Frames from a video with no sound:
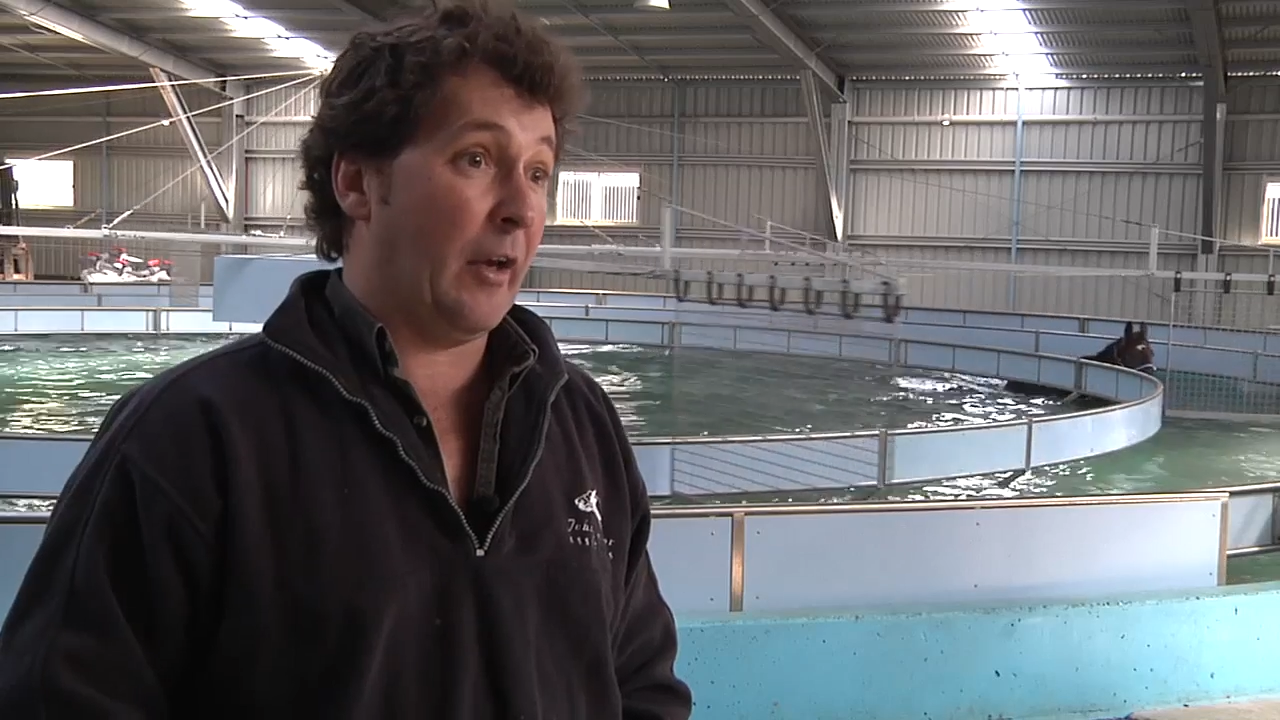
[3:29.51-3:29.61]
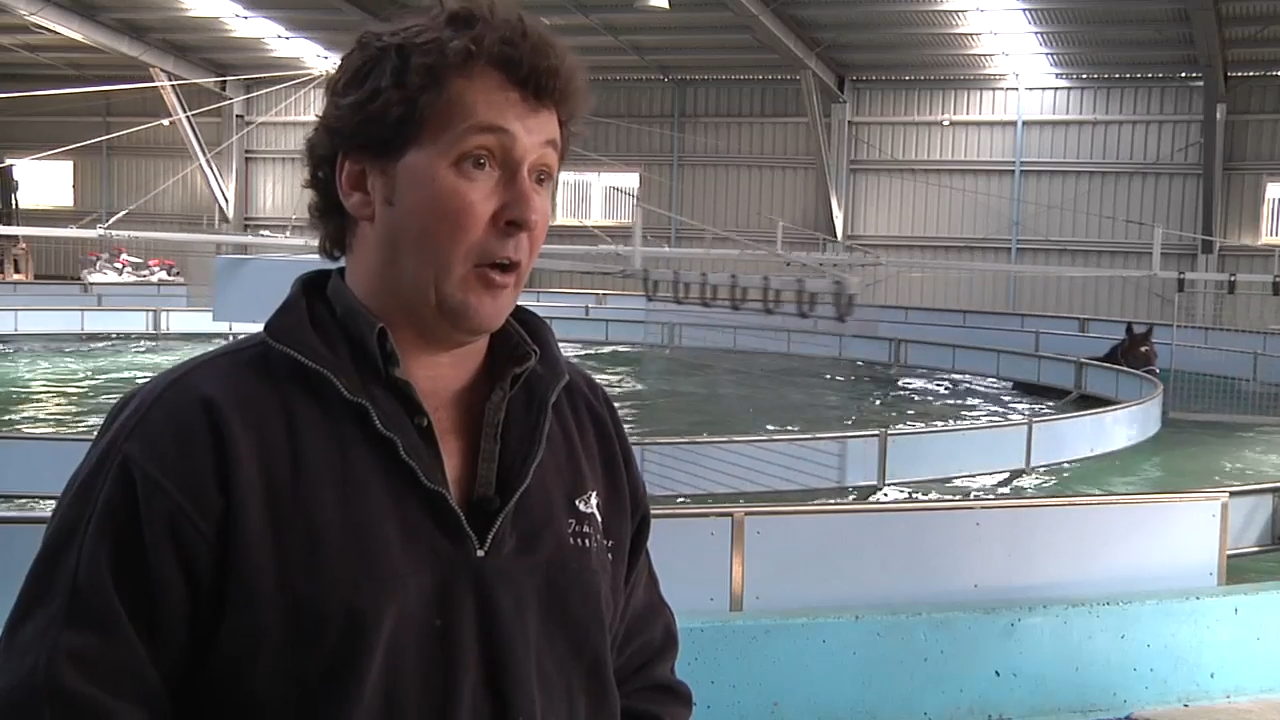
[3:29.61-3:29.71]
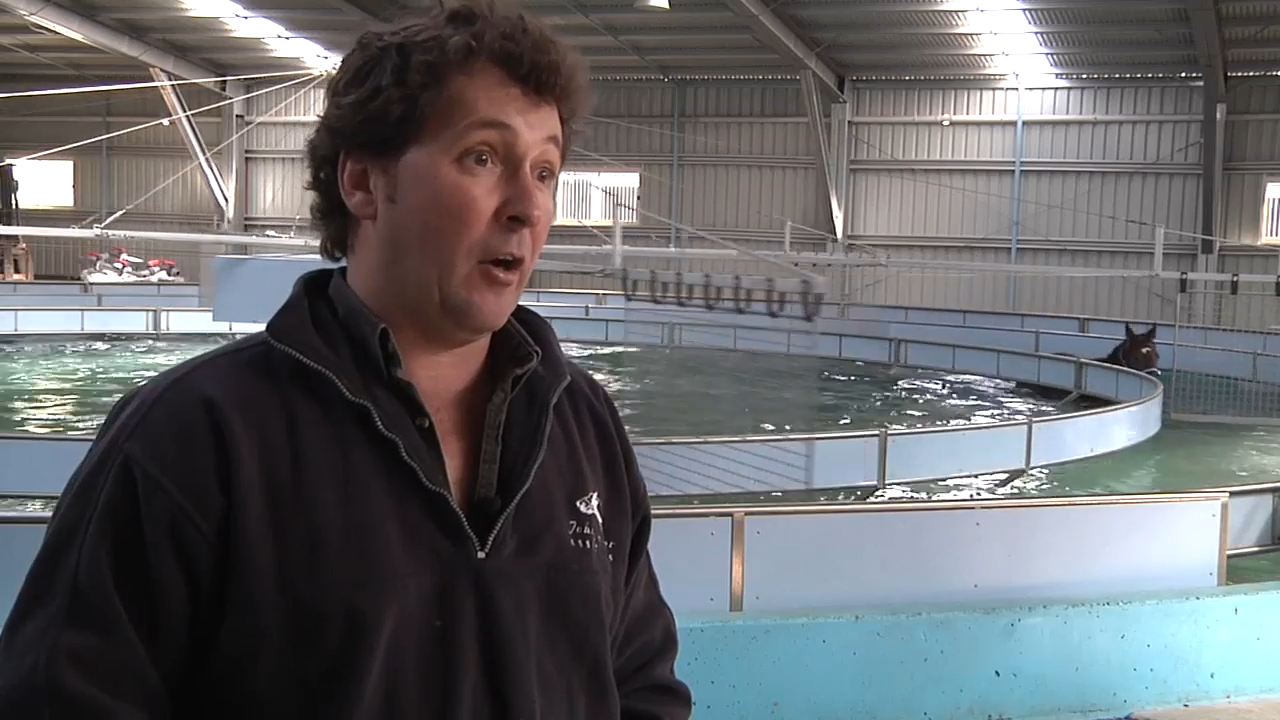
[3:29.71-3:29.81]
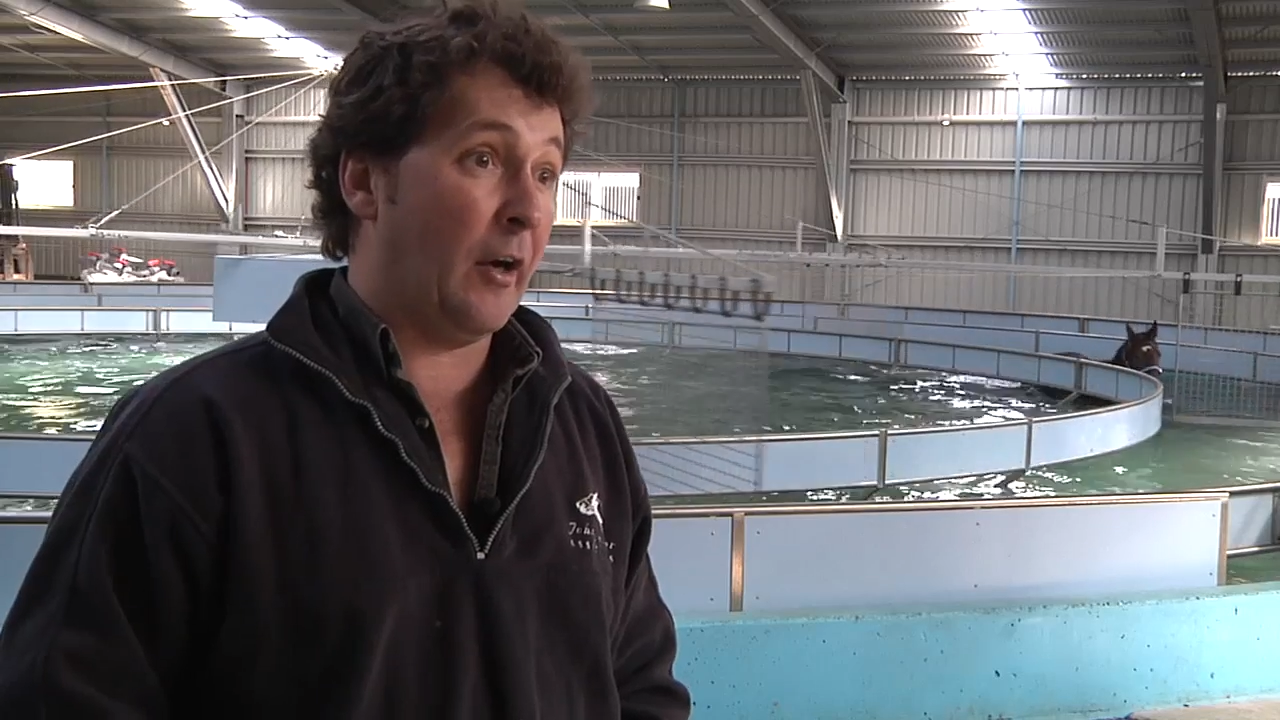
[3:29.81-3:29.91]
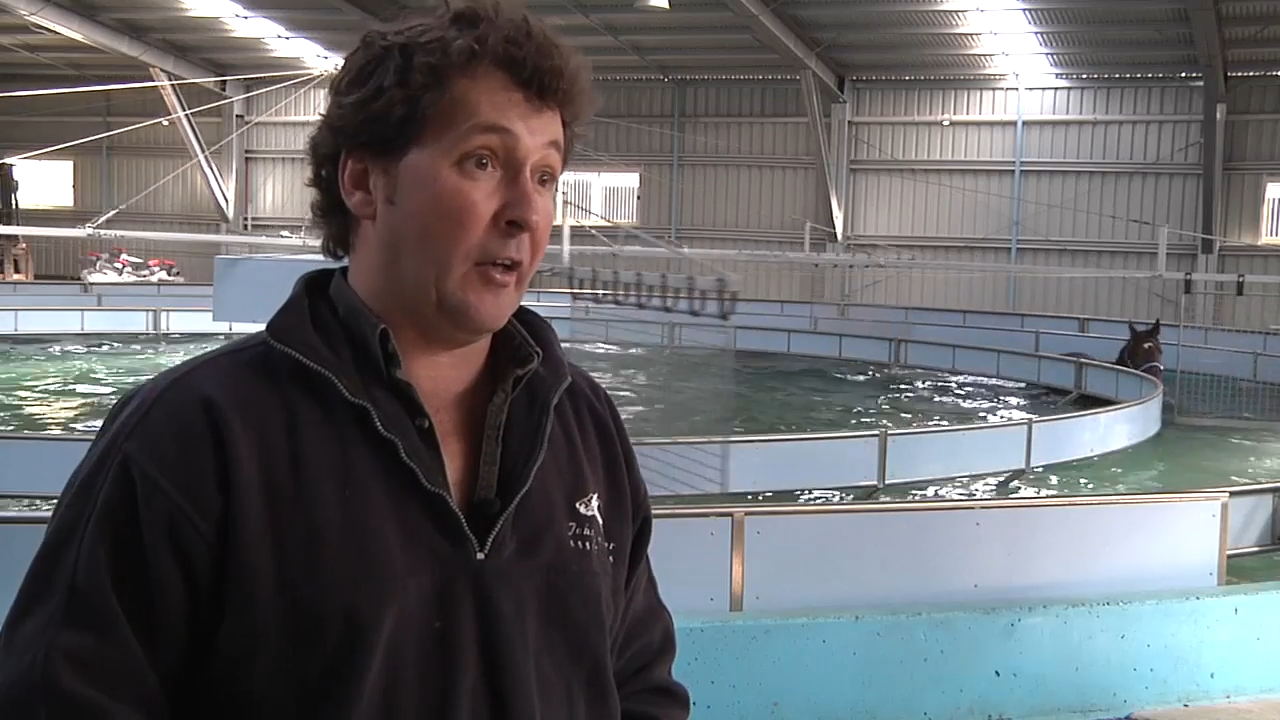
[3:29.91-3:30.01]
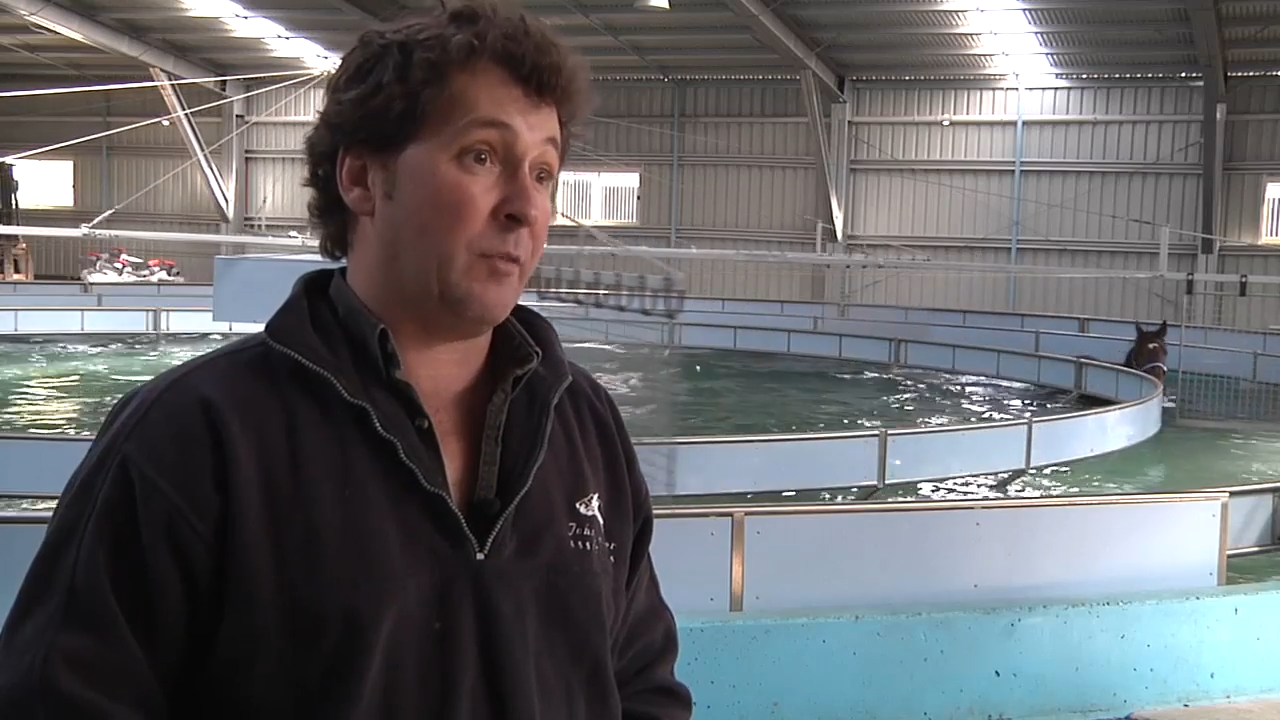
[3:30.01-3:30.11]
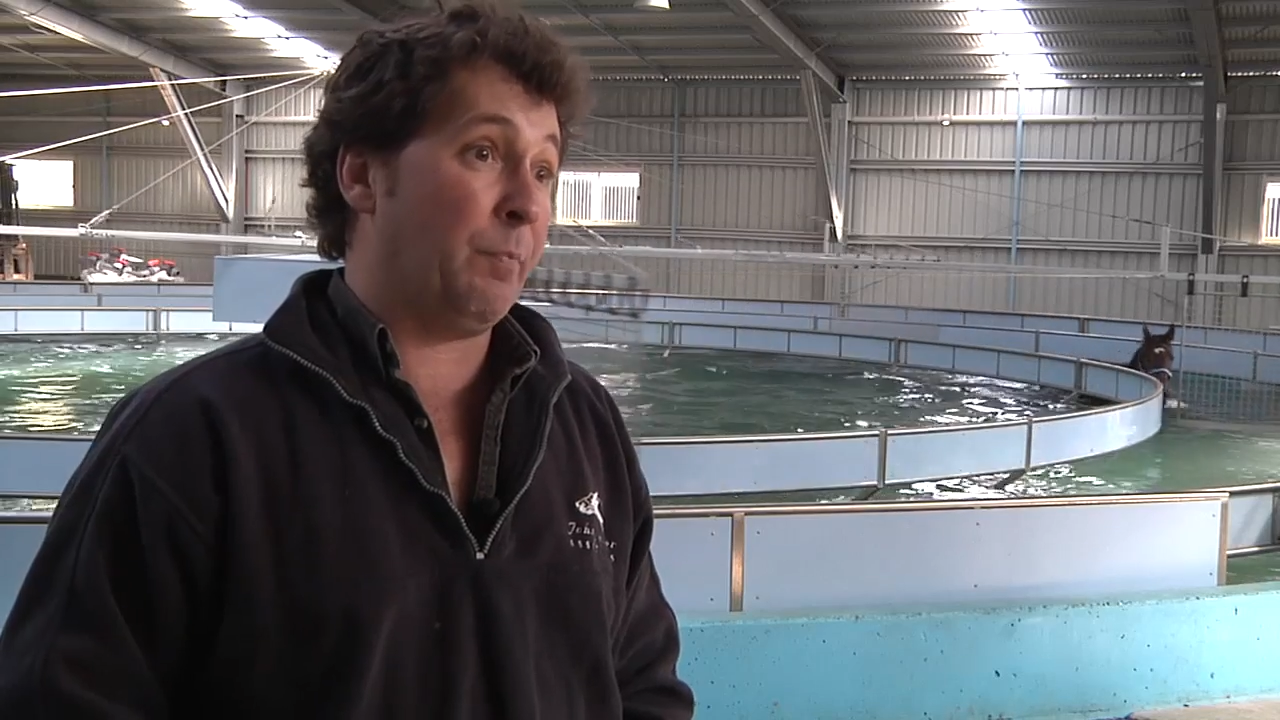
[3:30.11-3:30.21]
at a higher